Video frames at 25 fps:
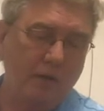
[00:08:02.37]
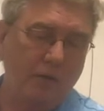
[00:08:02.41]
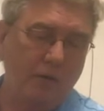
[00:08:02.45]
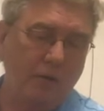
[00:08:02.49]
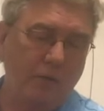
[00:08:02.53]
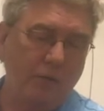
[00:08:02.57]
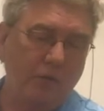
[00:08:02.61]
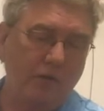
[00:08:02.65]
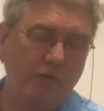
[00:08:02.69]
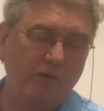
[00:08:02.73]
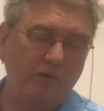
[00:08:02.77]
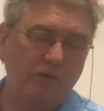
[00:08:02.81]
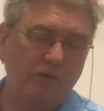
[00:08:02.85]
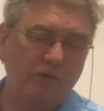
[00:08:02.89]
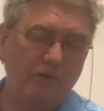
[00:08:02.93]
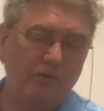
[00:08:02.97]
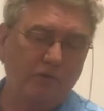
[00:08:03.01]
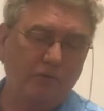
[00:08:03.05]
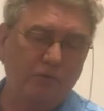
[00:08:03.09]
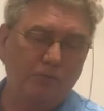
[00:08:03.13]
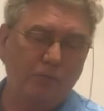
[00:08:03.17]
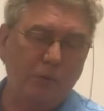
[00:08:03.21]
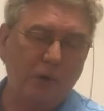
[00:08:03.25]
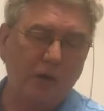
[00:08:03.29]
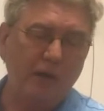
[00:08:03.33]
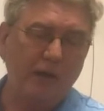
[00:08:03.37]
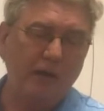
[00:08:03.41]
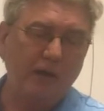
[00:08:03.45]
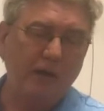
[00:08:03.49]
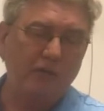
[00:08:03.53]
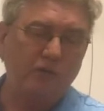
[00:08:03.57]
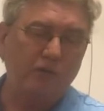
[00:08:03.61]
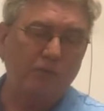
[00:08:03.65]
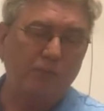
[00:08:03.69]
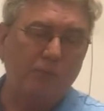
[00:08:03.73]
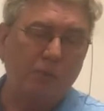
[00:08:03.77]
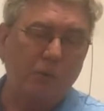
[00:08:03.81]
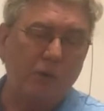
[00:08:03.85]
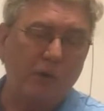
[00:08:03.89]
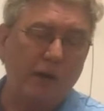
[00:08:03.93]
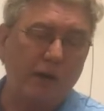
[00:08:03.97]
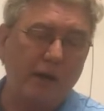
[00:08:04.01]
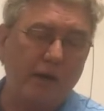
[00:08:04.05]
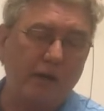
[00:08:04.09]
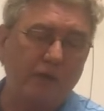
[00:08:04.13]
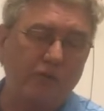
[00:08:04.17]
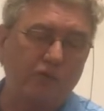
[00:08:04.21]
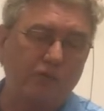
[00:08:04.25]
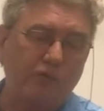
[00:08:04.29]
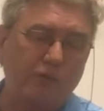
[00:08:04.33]
was
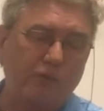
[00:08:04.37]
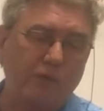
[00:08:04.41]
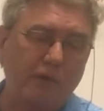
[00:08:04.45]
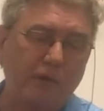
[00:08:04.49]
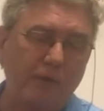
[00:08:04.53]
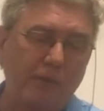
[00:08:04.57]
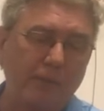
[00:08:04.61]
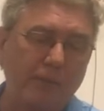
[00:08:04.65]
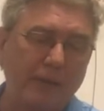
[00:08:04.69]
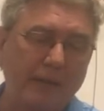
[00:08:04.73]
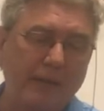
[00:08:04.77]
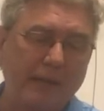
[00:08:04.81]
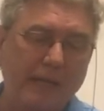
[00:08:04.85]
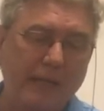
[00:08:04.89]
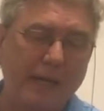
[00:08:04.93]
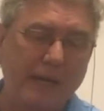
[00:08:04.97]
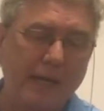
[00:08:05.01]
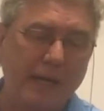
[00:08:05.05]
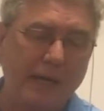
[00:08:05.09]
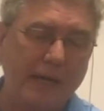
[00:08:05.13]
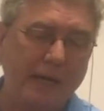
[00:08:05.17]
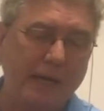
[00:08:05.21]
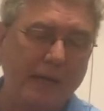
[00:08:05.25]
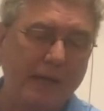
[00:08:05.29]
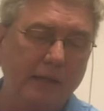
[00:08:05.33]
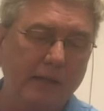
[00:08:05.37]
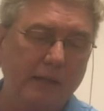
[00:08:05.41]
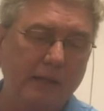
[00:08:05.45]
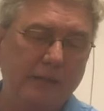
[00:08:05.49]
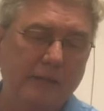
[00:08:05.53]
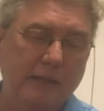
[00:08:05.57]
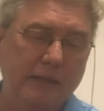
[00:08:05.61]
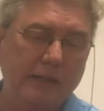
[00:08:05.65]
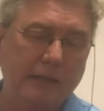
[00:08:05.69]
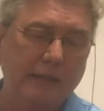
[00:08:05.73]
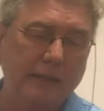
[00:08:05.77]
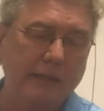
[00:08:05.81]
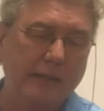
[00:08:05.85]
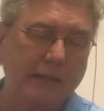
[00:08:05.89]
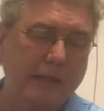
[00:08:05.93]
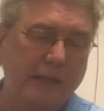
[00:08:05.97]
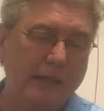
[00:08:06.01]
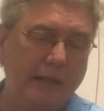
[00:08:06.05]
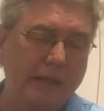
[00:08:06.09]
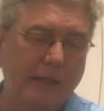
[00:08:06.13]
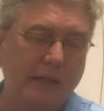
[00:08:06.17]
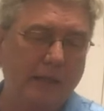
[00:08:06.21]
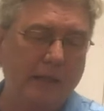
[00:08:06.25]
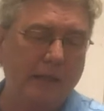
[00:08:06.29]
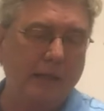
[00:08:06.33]
expressed from the beginning to the end.